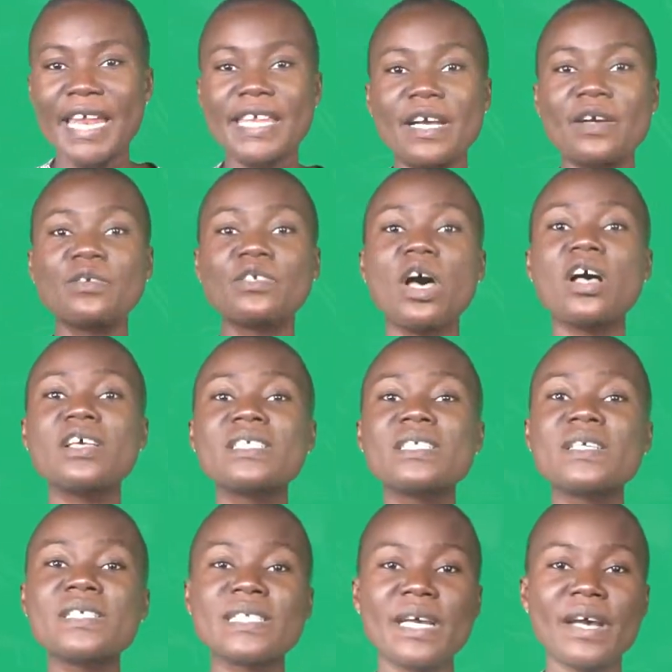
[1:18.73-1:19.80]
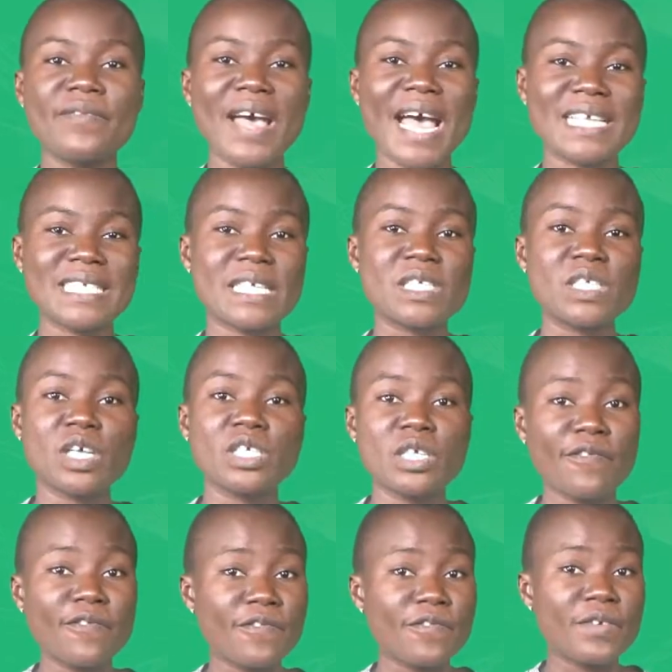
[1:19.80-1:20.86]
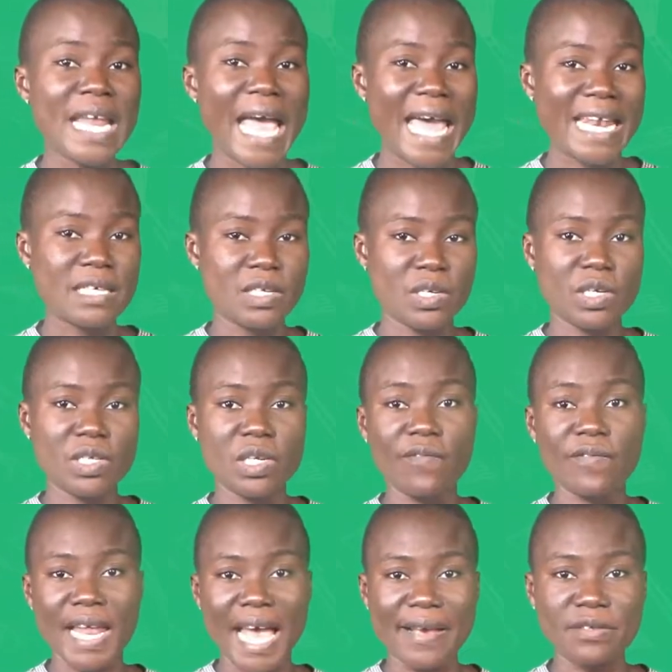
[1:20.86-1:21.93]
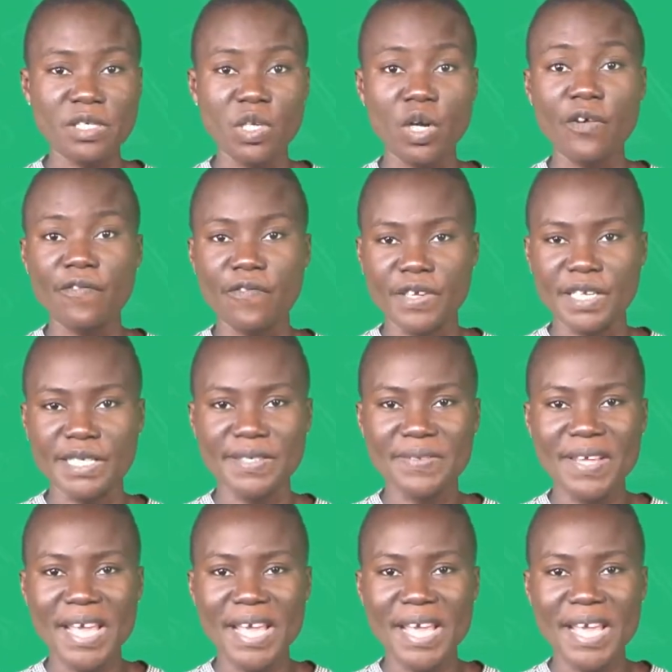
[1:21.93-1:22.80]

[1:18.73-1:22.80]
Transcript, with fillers: They could also serve as a source of food and source of livestock feed.